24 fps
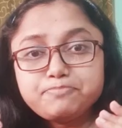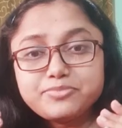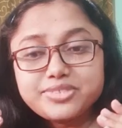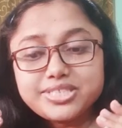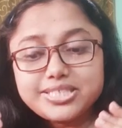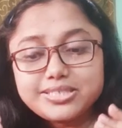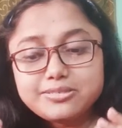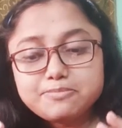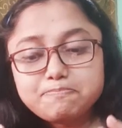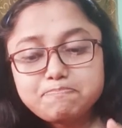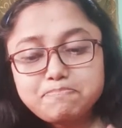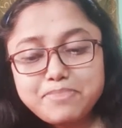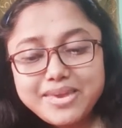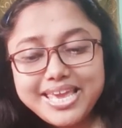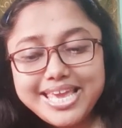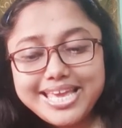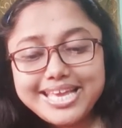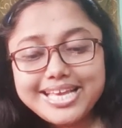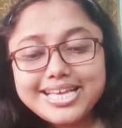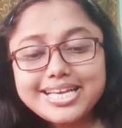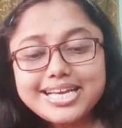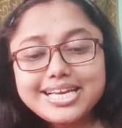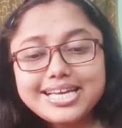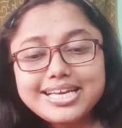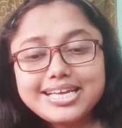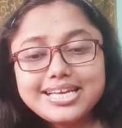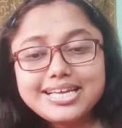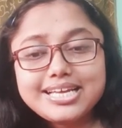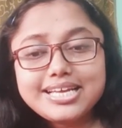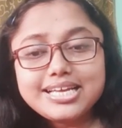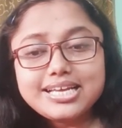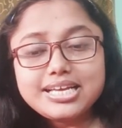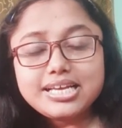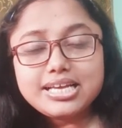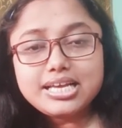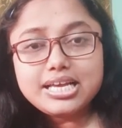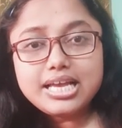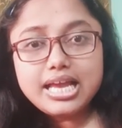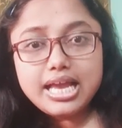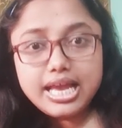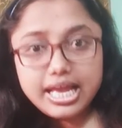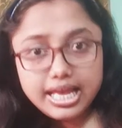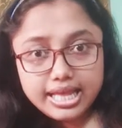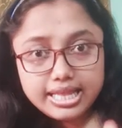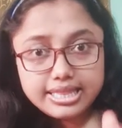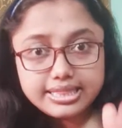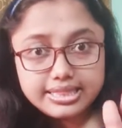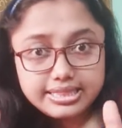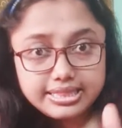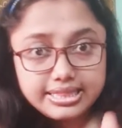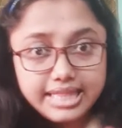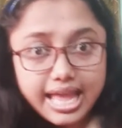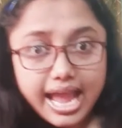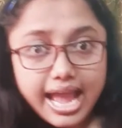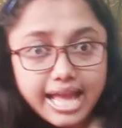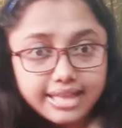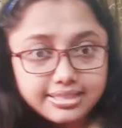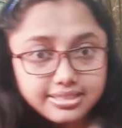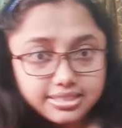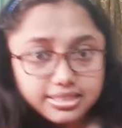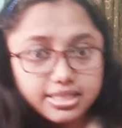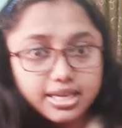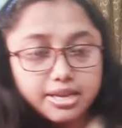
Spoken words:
speak. That's